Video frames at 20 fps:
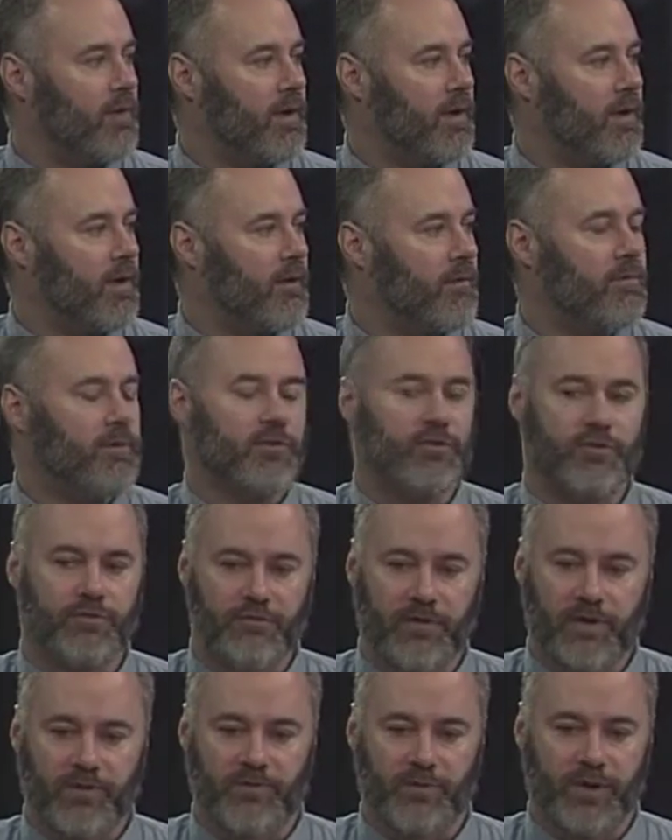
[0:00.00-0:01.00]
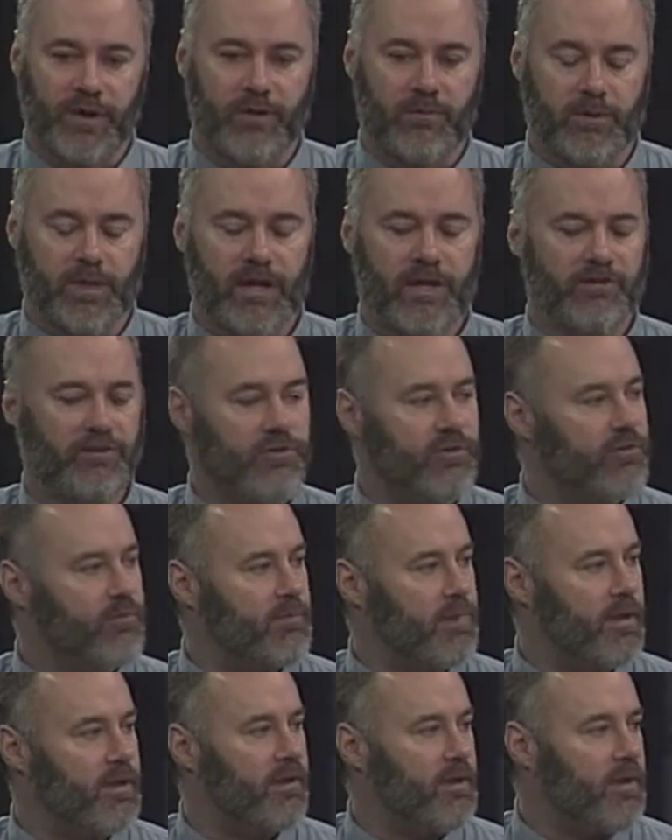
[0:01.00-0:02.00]
and this is Foxborough Cable Access.
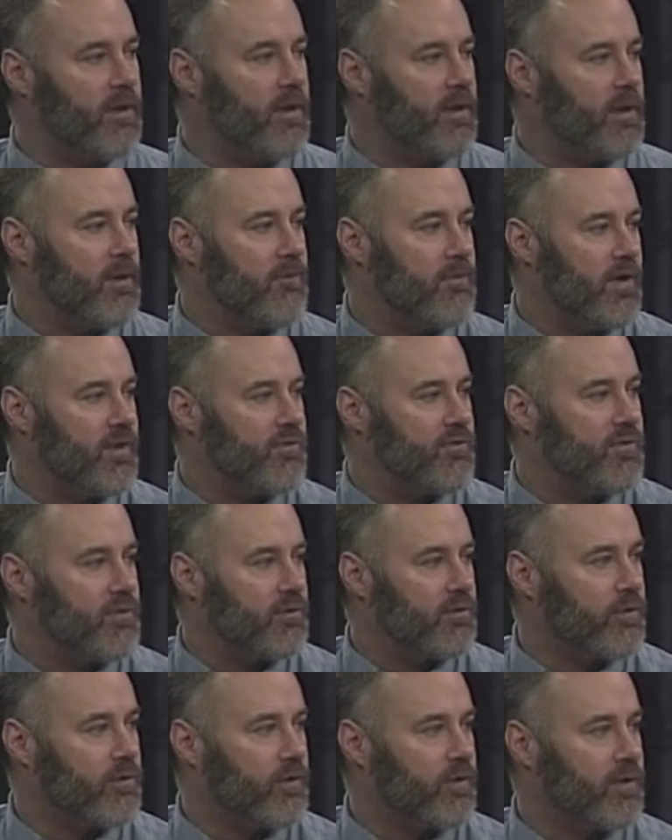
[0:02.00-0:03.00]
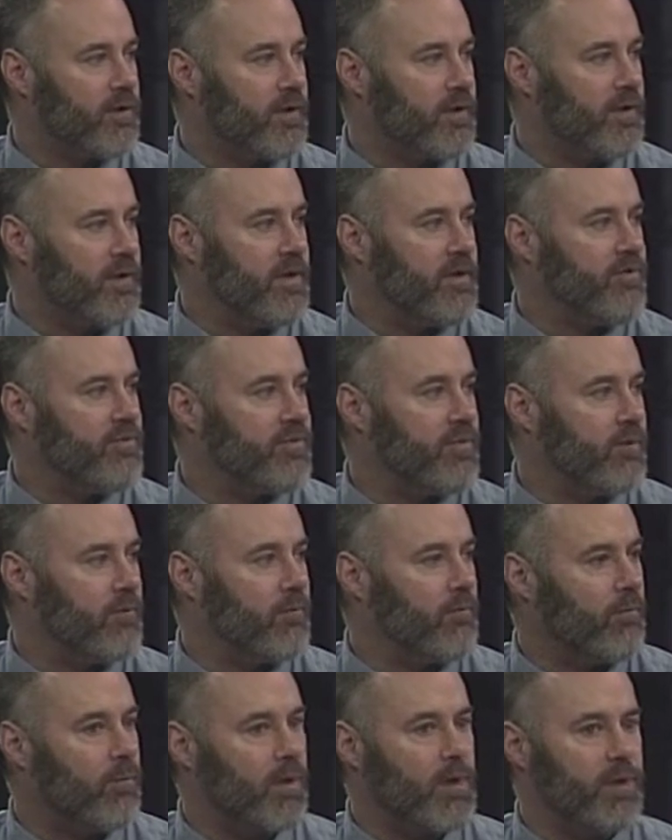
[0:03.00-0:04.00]
But Mansfield, Norton, and
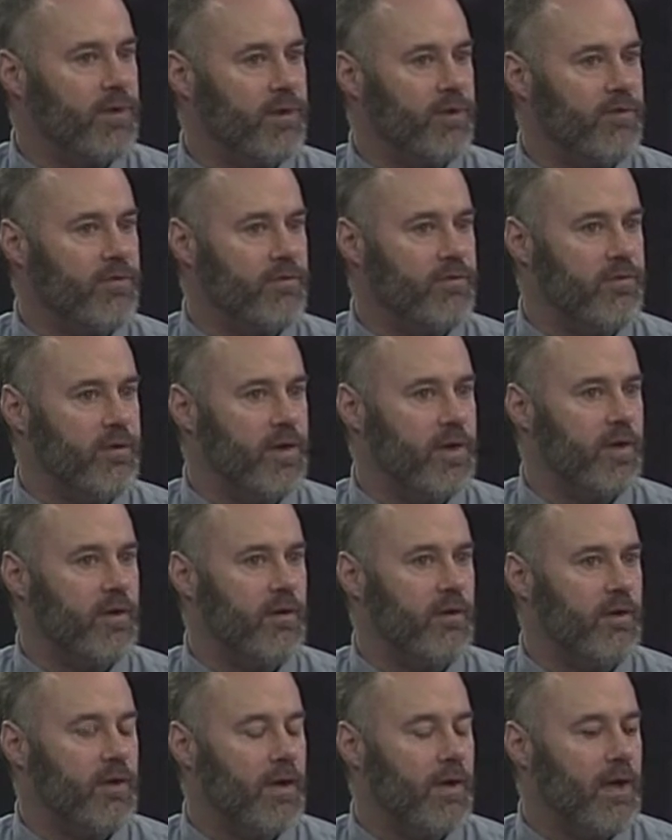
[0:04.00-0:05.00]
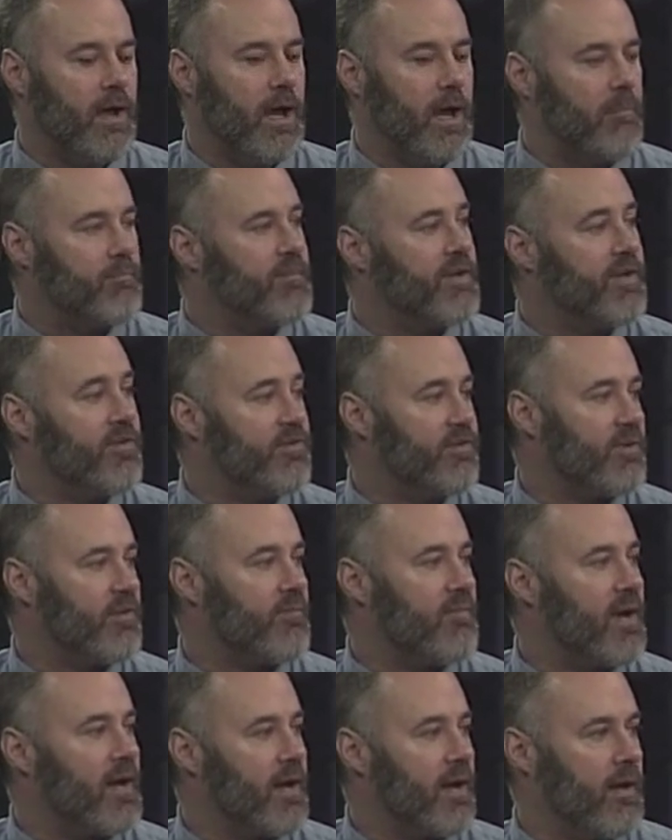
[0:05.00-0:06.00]
Easton, what is their uh, piece of the
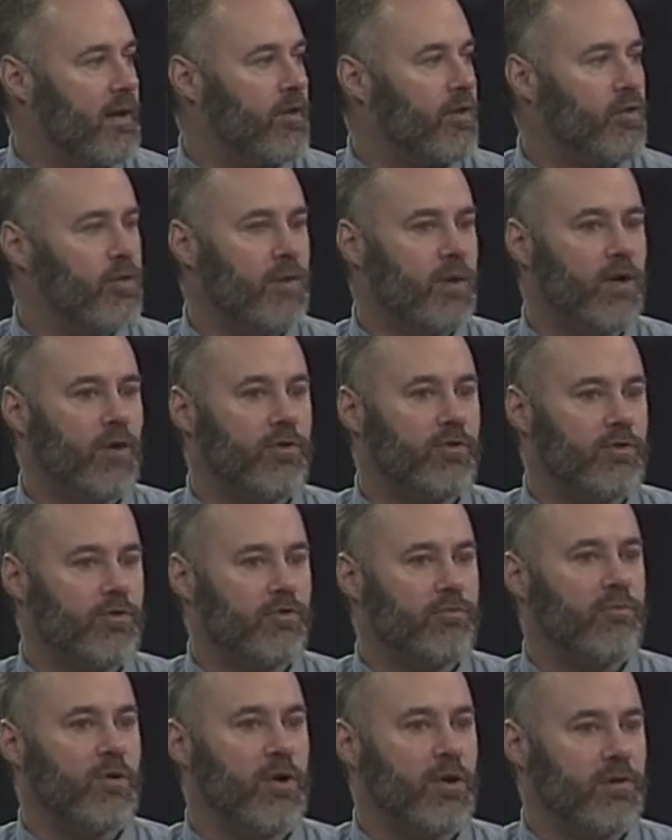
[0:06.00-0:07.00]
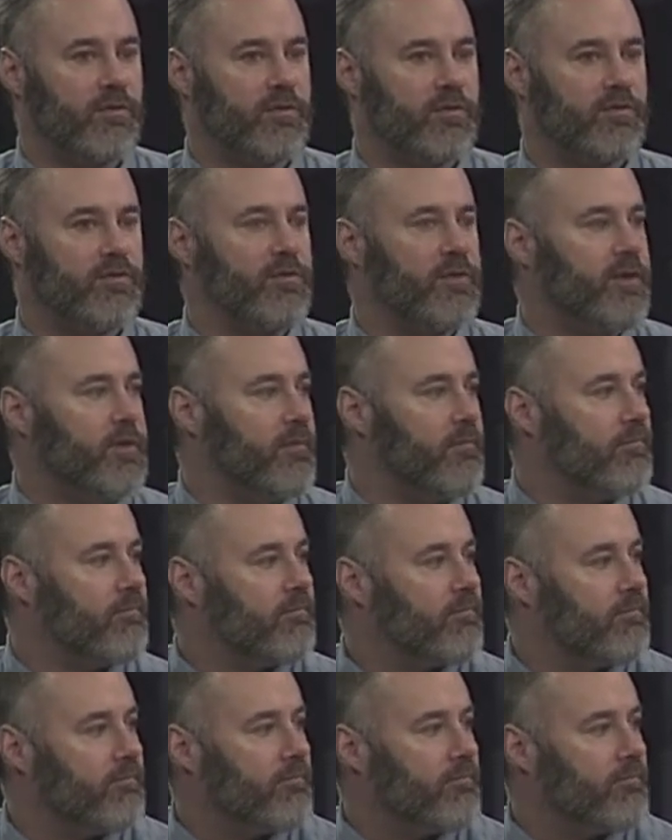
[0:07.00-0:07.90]
pie, who else is part of this team?